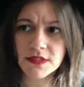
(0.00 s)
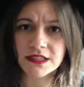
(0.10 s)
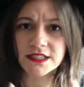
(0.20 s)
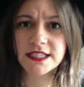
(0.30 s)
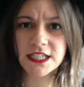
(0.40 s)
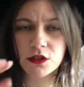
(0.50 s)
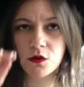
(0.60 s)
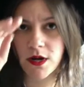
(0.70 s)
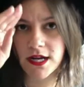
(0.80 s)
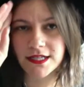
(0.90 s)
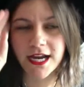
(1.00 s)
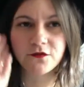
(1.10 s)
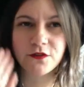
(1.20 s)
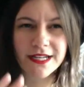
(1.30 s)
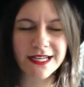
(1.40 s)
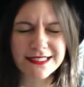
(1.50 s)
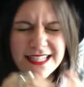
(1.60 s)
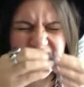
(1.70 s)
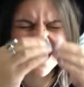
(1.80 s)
The Secret was I forget exactly the